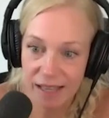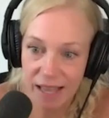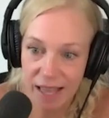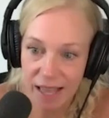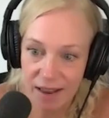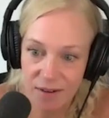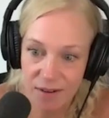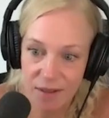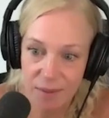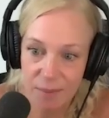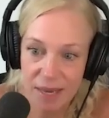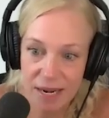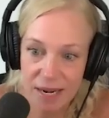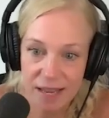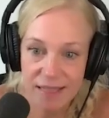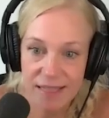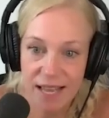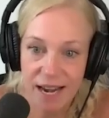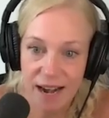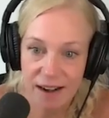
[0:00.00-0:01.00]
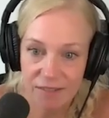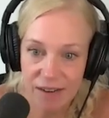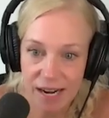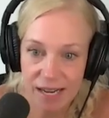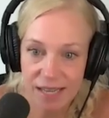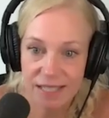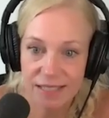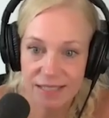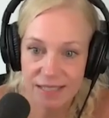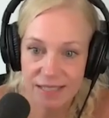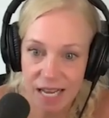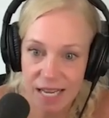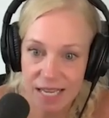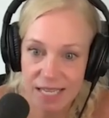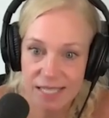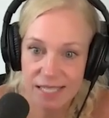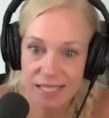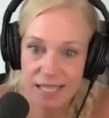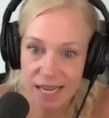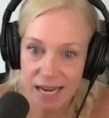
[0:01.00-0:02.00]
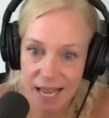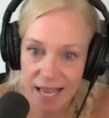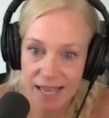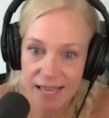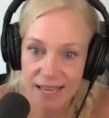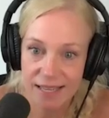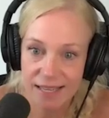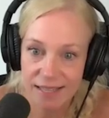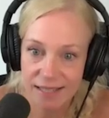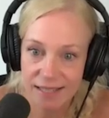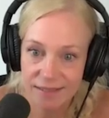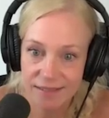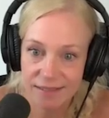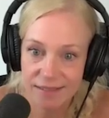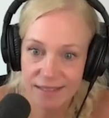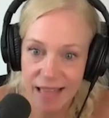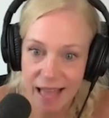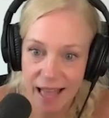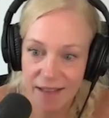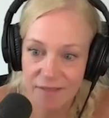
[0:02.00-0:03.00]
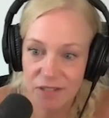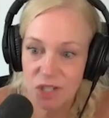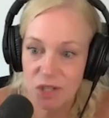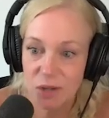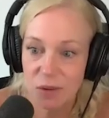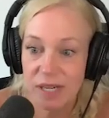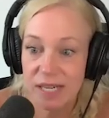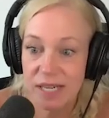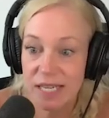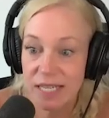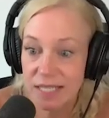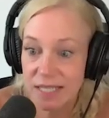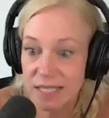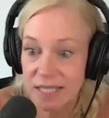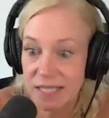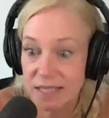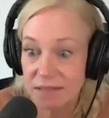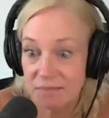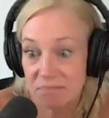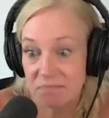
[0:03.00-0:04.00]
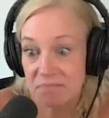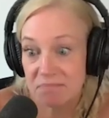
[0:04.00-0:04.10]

and the minute that I recognize that I have a choice,